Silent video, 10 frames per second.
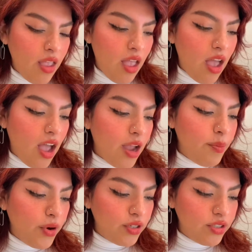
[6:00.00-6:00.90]
I
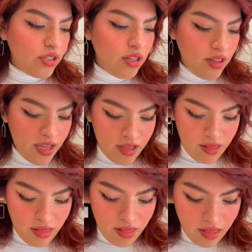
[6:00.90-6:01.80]
personally
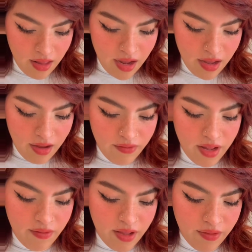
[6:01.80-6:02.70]

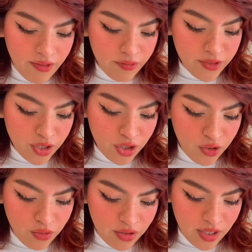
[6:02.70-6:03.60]
love to
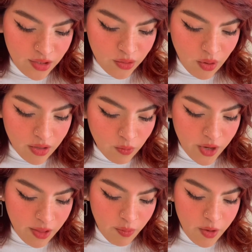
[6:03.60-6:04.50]
use this
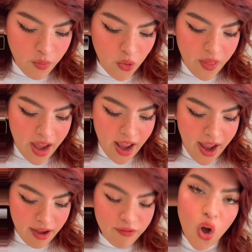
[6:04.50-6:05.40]
with people that
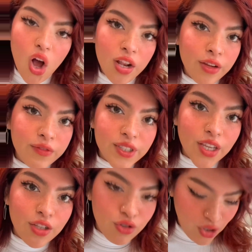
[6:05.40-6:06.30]
have olive
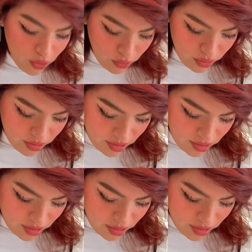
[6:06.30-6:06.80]
skin tones